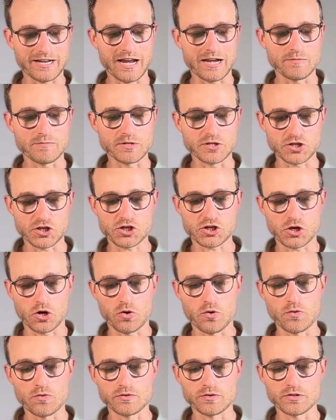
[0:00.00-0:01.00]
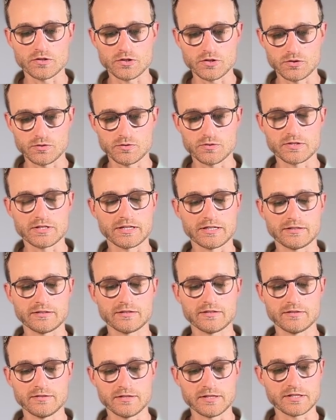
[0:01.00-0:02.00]
can be shown using
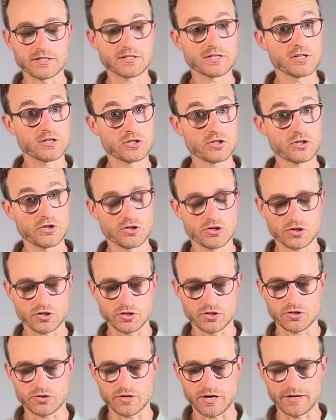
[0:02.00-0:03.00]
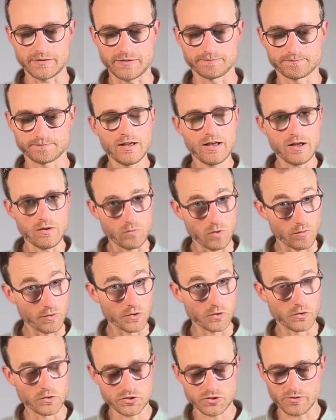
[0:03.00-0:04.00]
this search constraint. What we
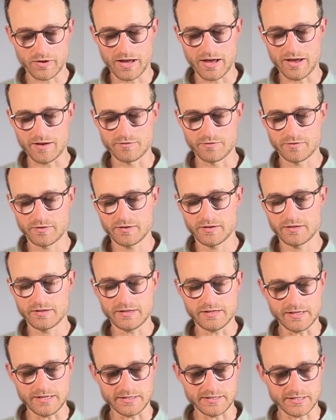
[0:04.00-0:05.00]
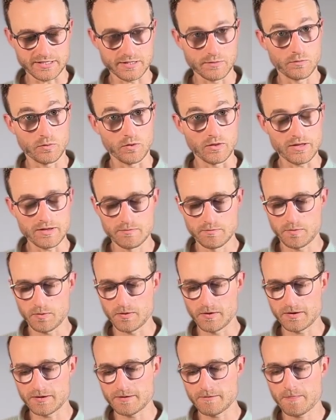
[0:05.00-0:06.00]
also have is a simple
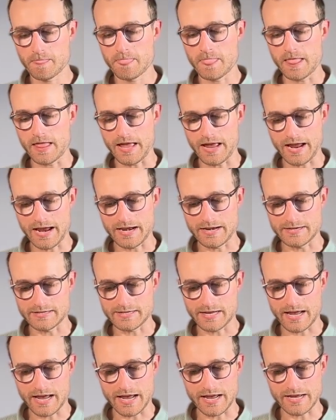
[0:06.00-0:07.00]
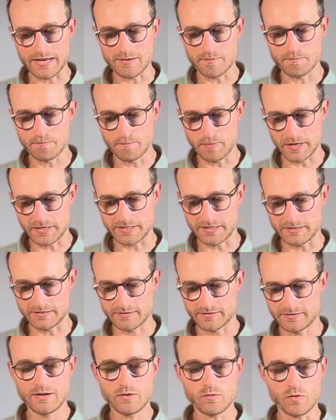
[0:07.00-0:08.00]
input and a button.
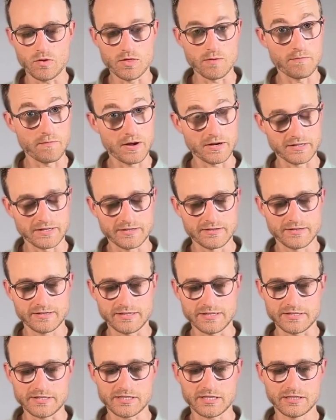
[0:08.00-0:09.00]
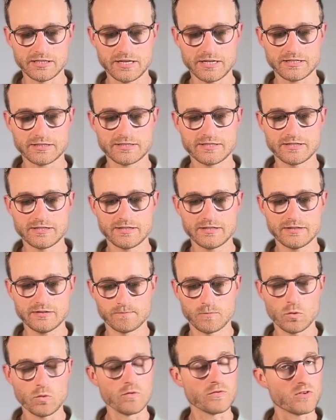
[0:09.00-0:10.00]
When the button is clicked,
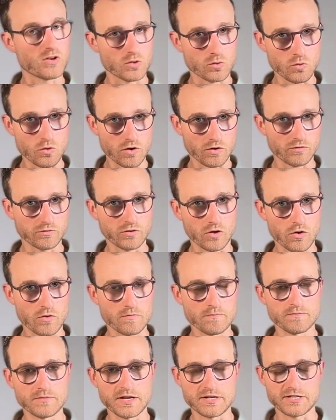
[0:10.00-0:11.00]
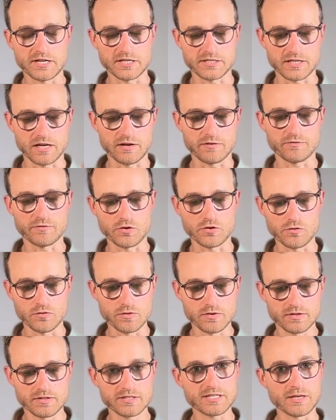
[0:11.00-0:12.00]
we've got a workflow that does a few
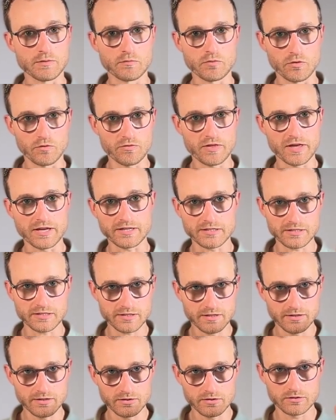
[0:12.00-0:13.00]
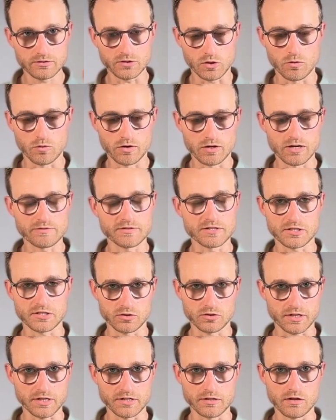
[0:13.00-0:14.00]
simple things. Don't worry if this is
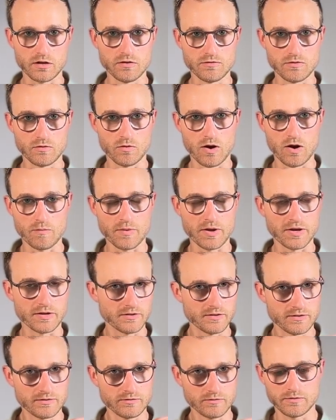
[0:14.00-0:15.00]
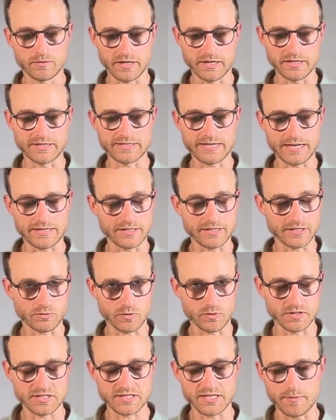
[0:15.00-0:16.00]
looking overwhelming. We're going to take this
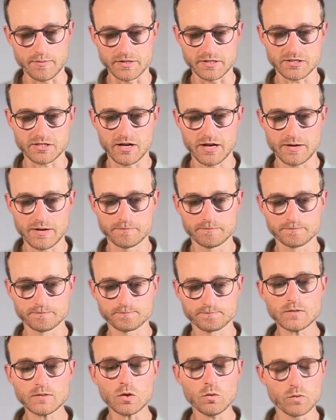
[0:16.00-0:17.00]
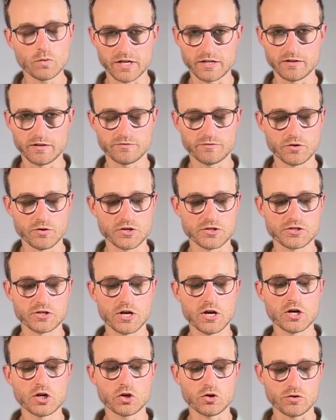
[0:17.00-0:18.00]
one step at a time. We're going to first
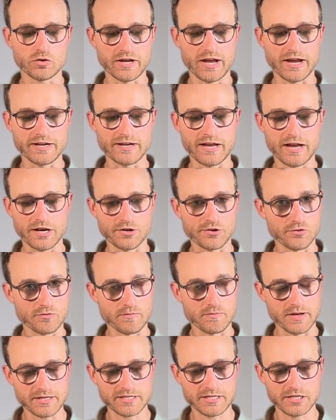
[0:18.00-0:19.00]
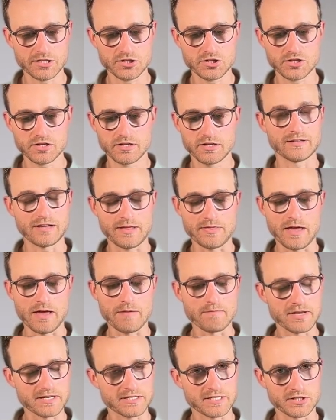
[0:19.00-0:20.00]
create a new message, and that
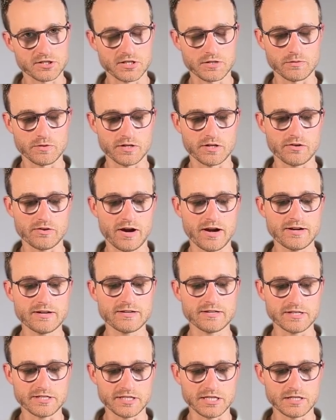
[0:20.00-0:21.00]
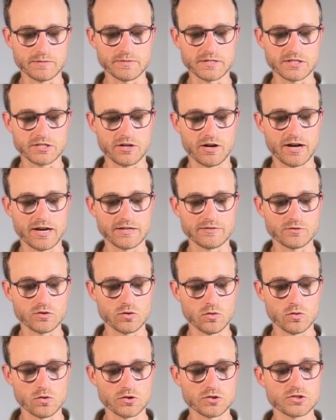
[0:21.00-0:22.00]
message that we're creating is going to be tied, of
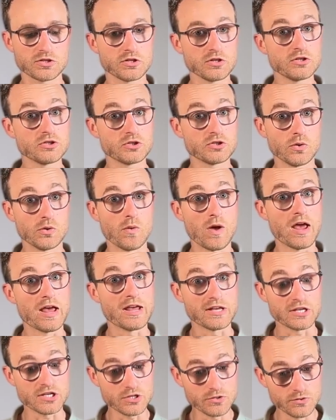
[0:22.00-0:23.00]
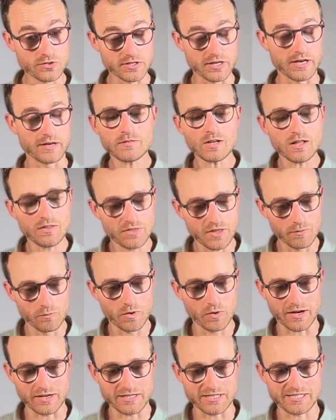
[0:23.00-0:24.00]
course, to a user. Then we're
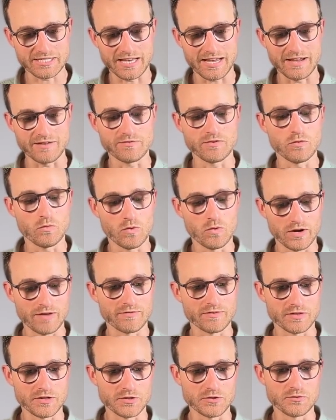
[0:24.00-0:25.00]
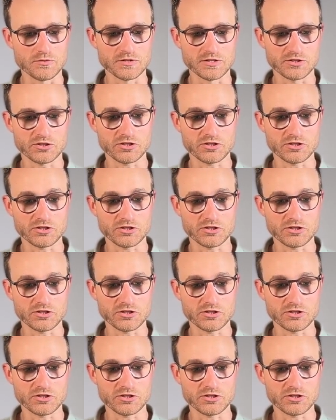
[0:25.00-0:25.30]
going to save whatever the user